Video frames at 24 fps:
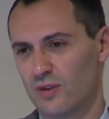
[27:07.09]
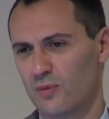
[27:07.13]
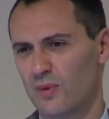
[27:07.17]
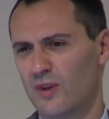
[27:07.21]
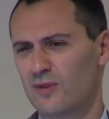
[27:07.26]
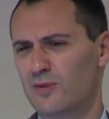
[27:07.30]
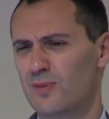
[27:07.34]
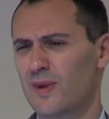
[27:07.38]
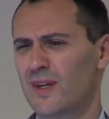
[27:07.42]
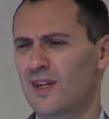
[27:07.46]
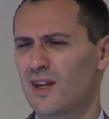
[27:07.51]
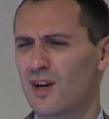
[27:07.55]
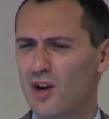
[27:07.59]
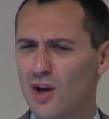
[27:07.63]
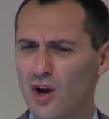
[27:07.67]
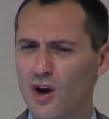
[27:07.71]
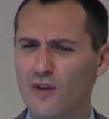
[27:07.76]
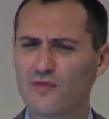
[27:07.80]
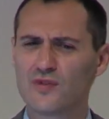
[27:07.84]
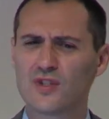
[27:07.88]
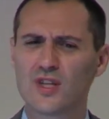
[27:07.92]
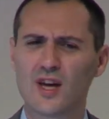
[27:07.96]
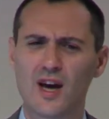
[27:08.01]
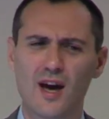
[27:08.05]
We spent a lot
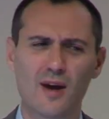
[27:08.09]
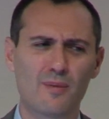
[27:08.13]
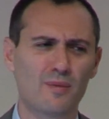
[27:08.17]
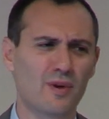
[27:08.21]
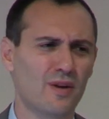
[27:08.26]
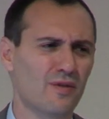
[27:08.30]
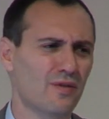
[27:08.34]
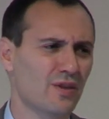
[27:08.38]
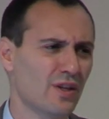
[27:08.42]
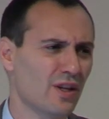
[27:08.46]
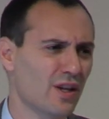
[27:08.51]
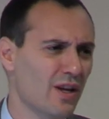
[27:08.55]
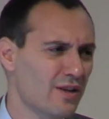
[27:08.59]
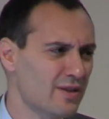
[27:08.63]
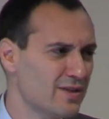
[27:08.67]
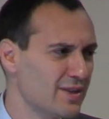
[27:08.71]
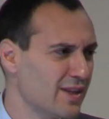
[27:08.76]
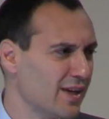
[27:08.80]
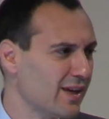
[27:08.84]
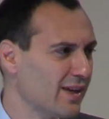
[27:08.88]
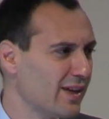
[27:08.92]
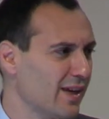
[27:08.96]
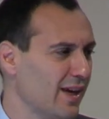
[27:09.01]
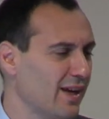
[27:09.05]
of time over the last
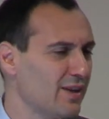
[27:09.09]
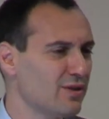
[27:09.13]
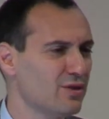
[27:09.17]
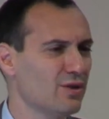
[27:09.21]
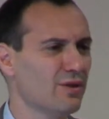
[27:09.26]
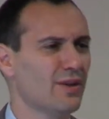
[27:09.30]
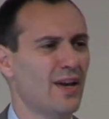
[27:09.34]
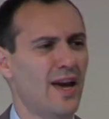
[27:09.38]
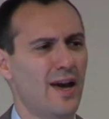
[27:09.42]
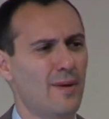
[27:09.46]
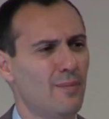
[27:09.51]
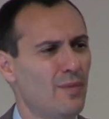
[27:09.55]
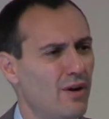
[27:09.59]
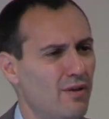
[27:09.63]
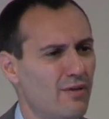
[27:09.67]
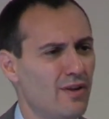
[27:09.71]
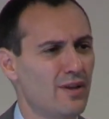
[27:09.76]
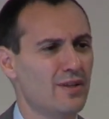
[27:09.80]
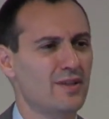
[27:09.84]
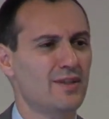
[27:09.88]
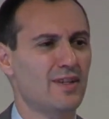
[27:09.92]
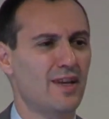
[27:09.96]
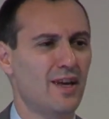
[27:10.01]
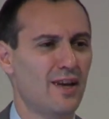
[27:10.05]
decade to
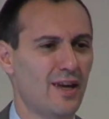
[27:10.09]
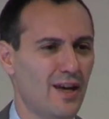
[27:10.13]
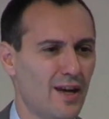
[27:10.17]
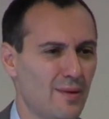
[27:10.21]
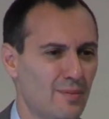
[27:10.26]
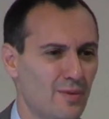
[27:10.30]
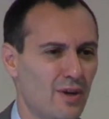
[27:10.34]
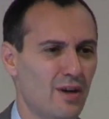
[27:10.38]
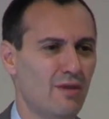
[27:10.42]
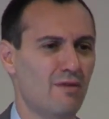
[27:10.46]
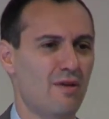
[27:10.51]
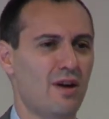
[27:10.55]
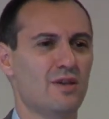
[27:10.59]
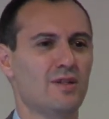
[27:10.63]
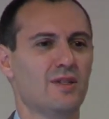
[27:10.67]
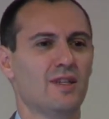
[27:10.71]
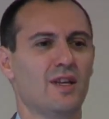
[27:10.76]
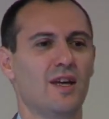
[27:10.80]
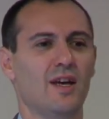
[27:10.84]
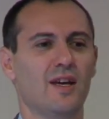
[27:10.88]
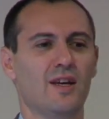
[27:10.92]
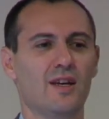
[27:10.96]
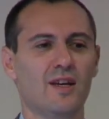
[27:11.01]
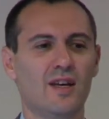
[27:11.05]

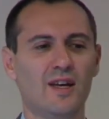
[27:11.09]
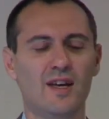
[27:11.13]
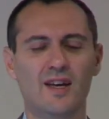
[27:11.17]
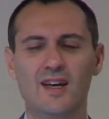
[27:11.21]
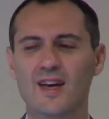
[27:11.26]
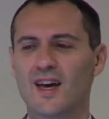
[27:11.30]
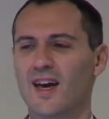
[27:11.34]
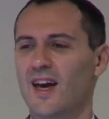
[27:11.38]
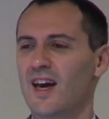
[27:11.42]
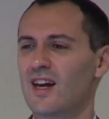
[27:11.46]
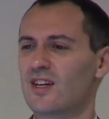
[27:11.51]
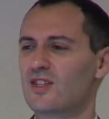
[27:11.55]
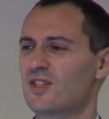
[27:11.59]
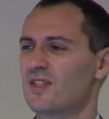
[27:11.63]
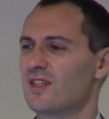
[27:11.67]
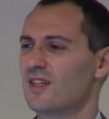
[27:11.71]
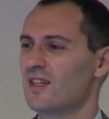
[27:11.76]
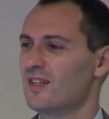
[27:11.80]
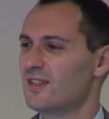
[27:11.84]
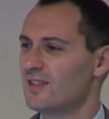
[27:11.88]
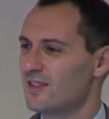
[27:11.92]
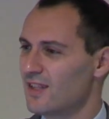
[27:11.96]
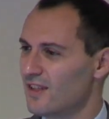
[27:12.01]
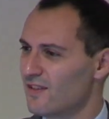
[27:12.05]
MRSA.
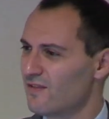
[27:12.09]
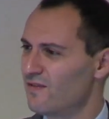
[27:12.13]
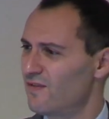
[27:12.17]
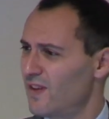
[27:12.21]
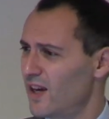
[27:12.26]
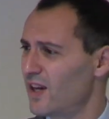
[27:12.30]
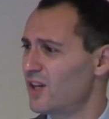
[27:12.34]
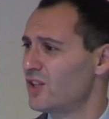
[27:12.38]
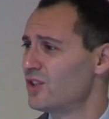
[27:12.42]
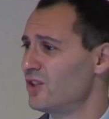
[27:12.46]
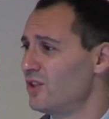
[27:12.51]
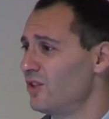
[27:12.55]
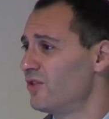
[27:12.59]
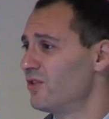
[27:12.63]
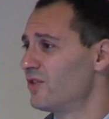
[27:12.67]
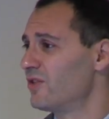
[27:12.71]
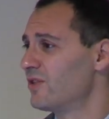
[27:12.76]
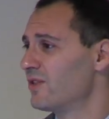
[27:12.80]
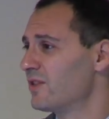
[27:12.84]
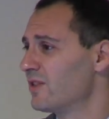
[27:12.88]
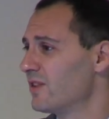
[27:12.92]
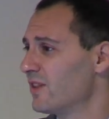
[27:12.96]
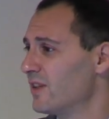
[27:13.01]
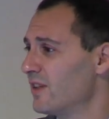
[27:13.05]
Actually, it's
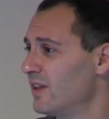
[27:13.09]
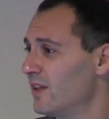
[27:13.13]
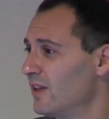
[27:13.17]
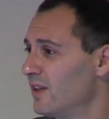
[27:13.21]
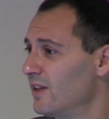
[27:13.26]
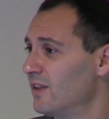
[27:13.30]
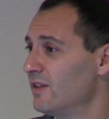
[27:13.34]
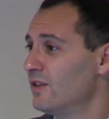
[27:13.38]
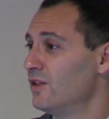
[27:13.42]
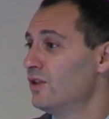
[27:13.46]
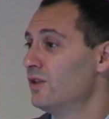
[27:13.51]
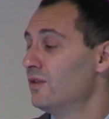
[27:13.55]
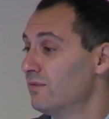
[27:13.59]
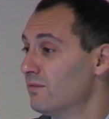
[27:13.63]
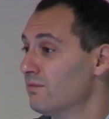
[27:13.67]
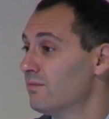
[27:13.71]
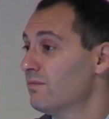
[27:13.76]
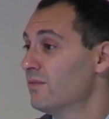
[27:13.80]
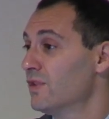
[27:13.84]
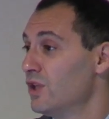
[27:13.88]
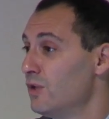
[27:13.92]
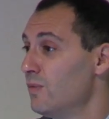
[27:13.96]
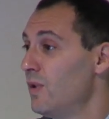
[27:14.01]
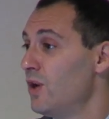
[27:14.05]
infections,
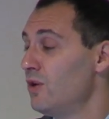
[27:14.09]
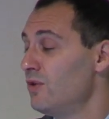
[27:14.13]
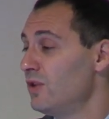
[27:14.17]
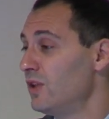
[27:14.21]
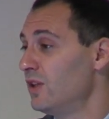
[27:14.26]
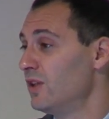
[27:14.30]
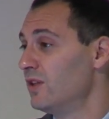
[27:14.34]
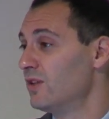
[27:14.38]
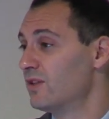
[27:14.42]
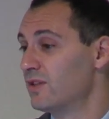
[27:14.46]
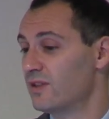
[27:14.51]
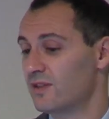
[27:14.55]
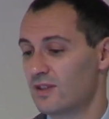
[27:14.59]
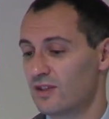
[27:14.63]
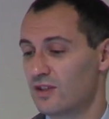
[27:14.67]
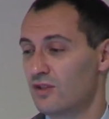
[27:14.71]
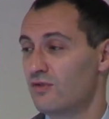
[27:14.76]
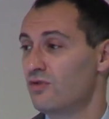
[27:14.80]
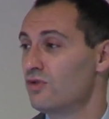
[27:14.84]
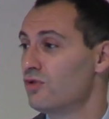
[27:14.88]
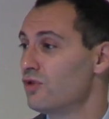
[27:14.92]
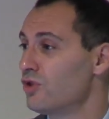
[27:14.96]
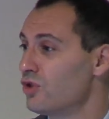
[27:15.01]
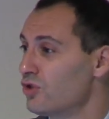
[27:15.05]
pneumonias,
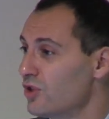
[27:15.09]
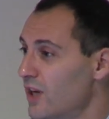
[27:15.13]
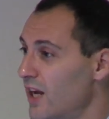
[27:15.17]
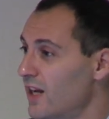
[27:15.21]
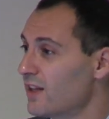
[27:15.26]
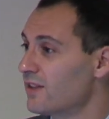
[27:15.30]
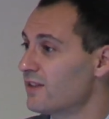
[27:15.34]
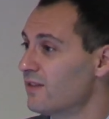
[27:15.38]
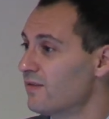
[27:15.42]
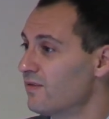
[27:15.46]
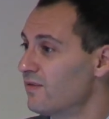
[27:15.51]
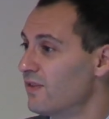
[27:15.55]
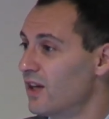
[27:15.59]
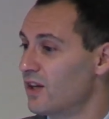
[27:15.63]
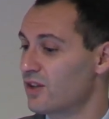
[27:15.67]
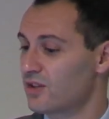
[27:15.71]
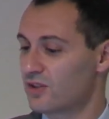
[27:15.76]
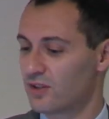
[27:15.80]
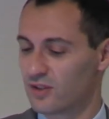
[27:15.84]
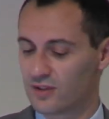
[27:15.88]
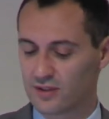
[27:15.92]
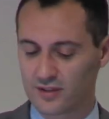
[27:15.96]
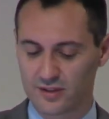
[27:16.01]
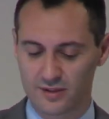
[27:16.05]
urinary tract
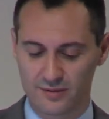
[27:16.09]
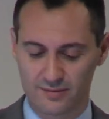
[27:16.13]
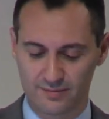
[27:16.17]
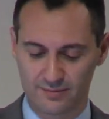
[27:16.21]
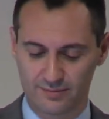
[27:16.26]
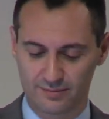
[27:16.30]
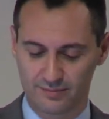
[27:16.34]
infections.